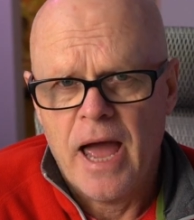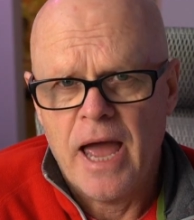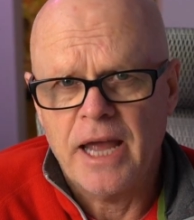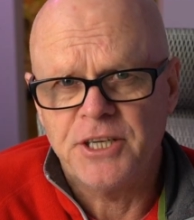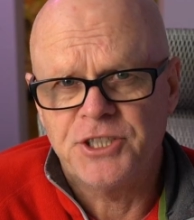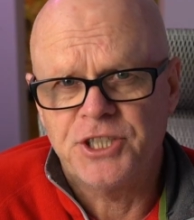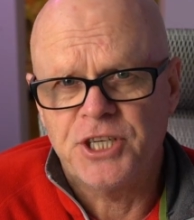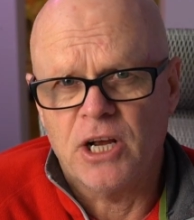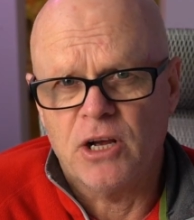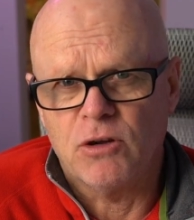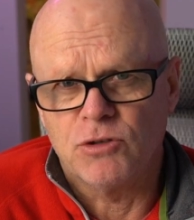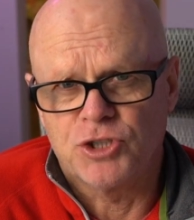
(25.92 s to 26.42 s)

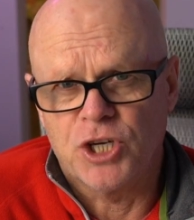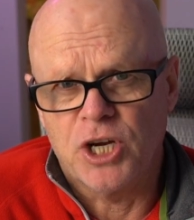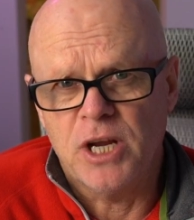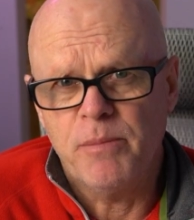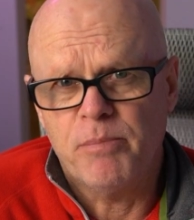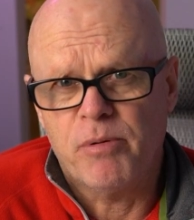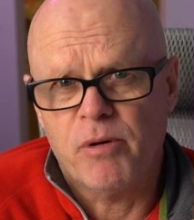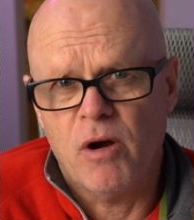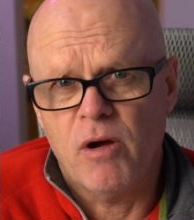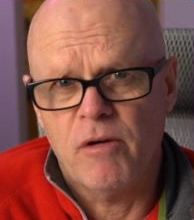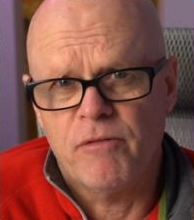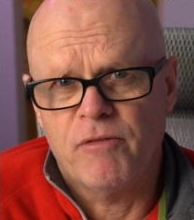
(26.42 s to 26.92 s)

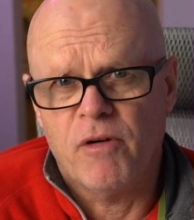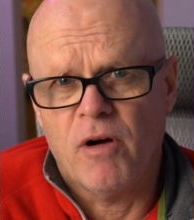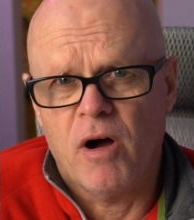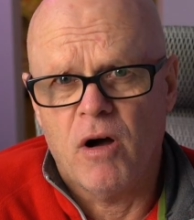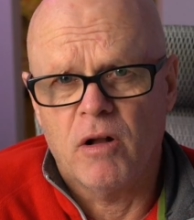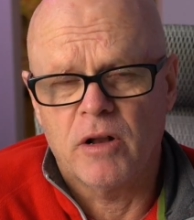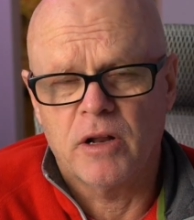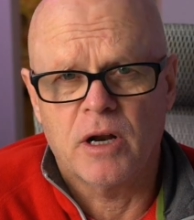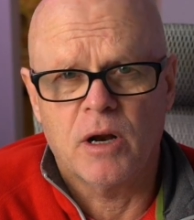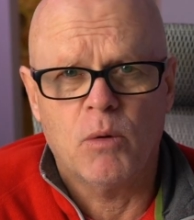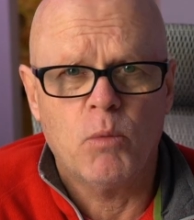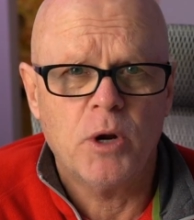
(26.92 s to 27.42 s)
HLG
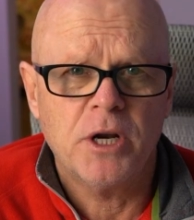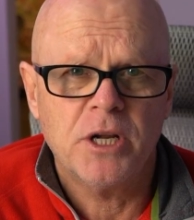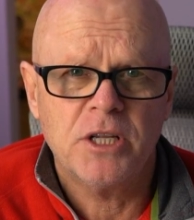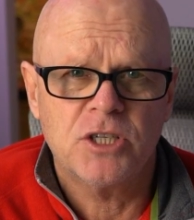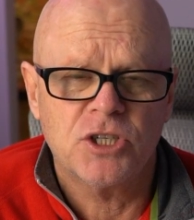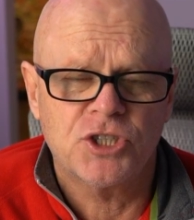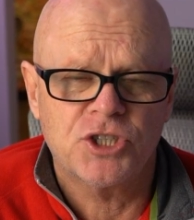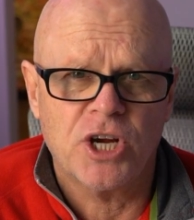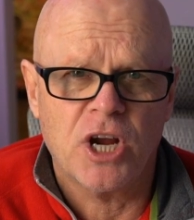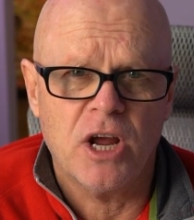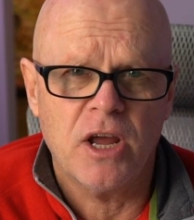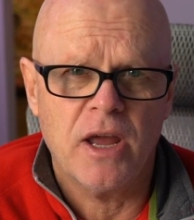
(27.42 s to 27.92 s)
profile and I wanted
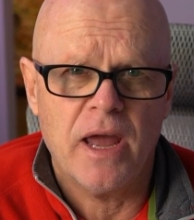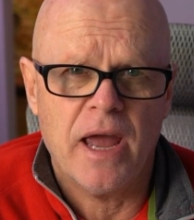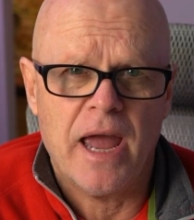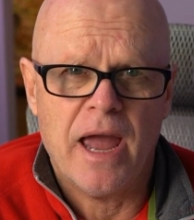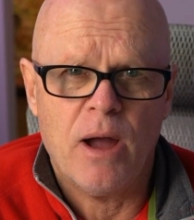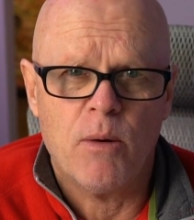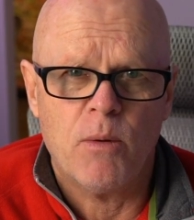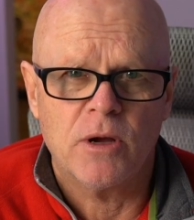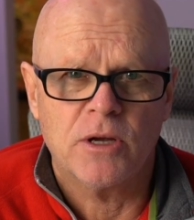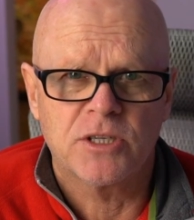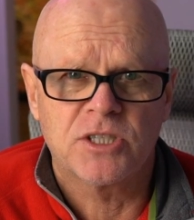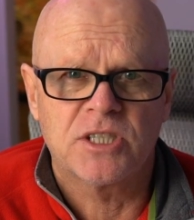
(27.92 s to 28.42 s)
to show you
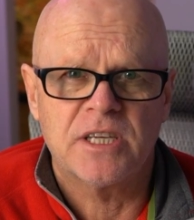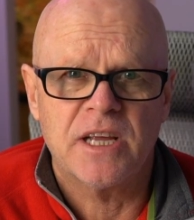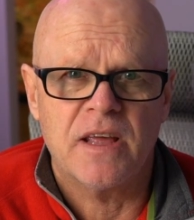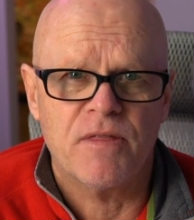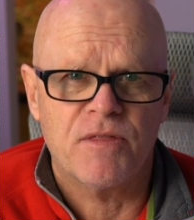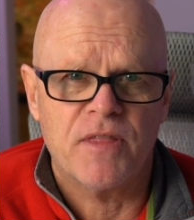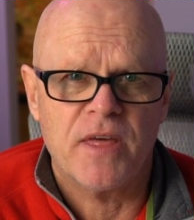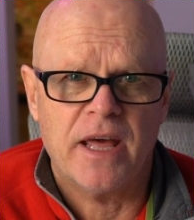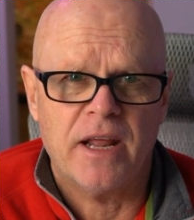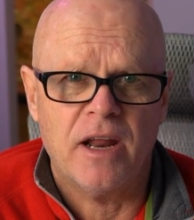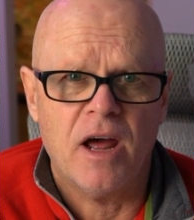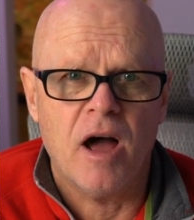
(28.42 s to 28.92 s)
how I
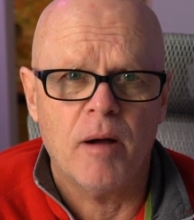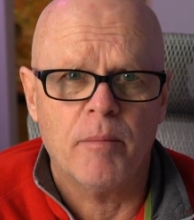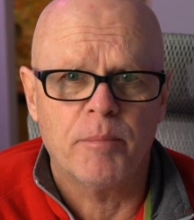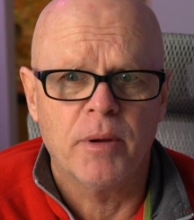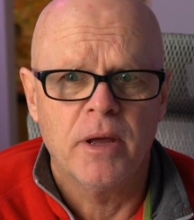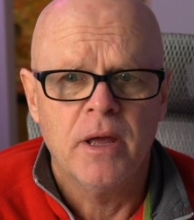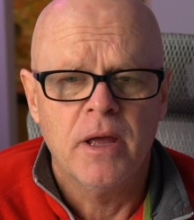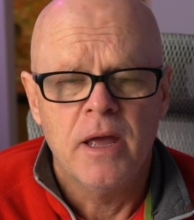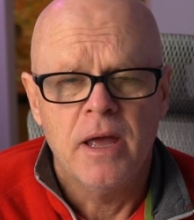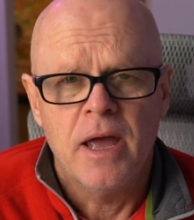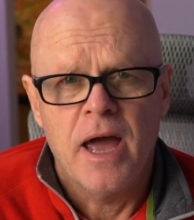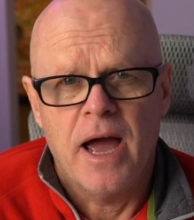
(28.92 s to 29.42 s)
set that
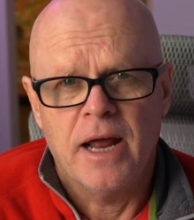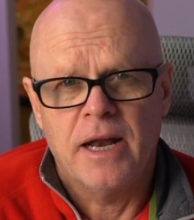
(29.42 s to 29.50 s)
up